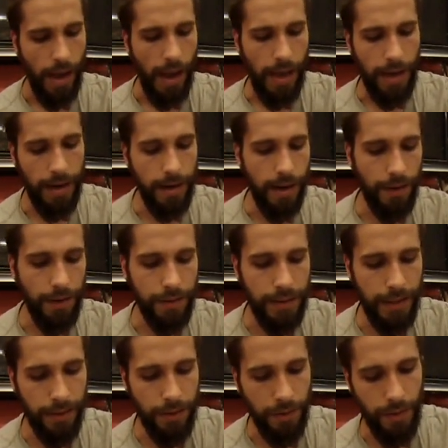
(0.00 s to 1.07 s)
I had another
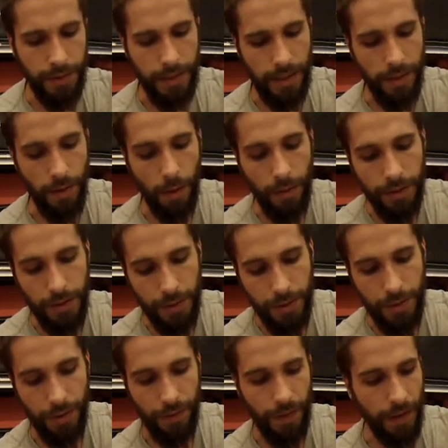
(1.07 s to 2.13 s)
teacher who said you always use
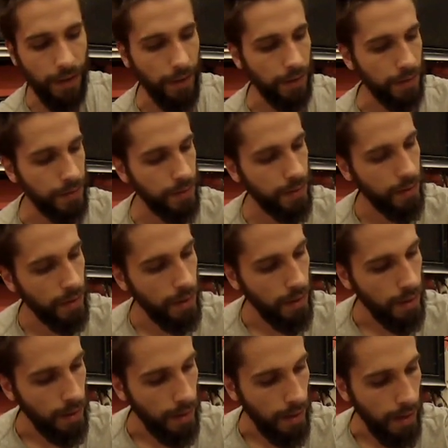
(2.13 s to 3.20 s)
2 fingers.
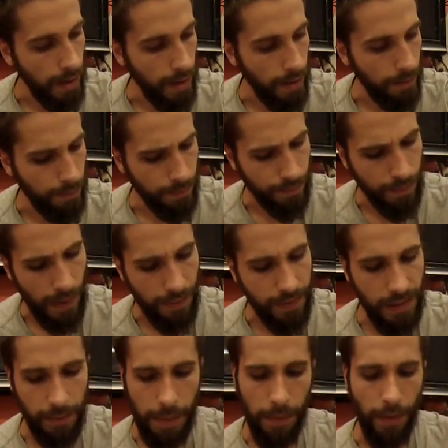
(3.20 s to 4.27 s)
I've
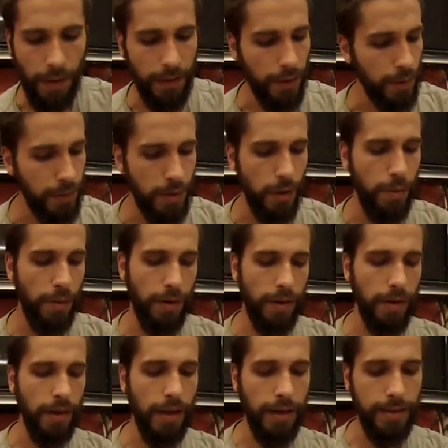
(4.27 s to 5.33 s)
seen people on YouTube or
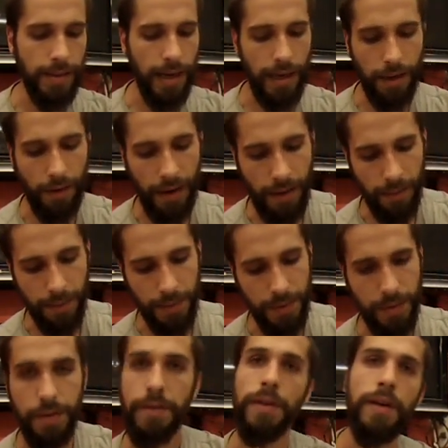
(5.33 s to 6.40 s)
in
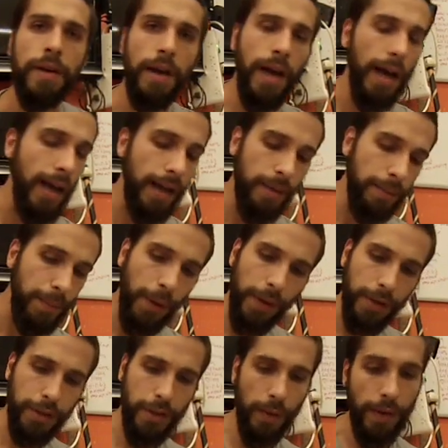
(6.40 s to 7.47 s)
diagrams in
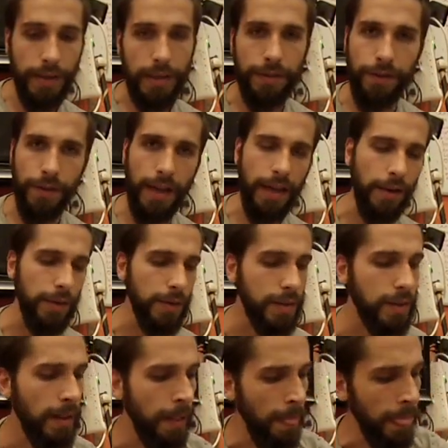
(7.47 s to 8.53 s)
books showing different
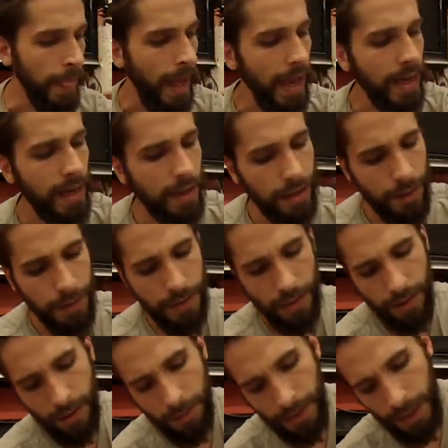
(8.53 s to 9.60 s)
angles. I kind of use a
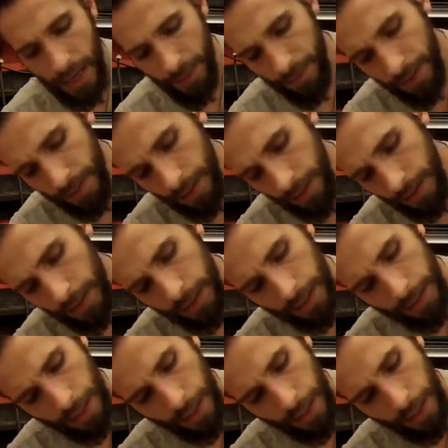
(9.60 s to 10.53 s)
little bit of everything.